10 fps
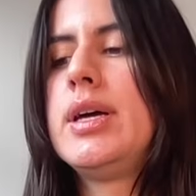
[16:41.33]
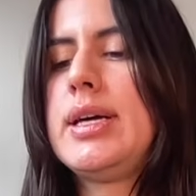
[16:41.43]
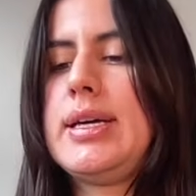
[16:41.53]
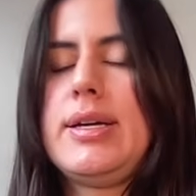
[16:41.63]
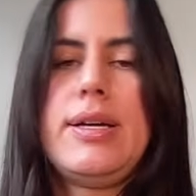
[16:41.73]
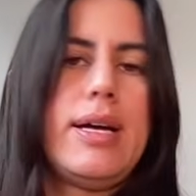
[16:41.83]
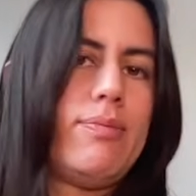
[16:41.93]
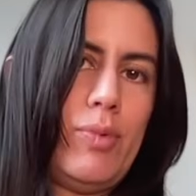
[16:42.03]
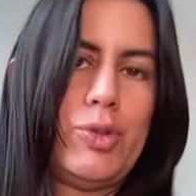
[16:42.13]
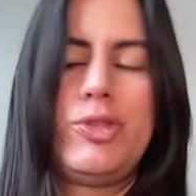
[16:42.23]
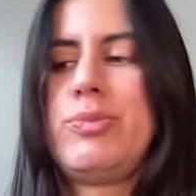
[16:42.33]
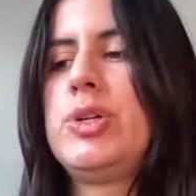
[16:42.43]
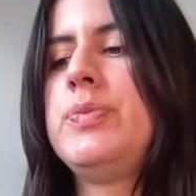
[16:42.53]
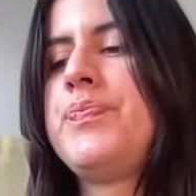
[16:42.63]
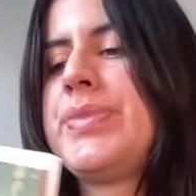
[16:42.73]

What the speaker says: And much more.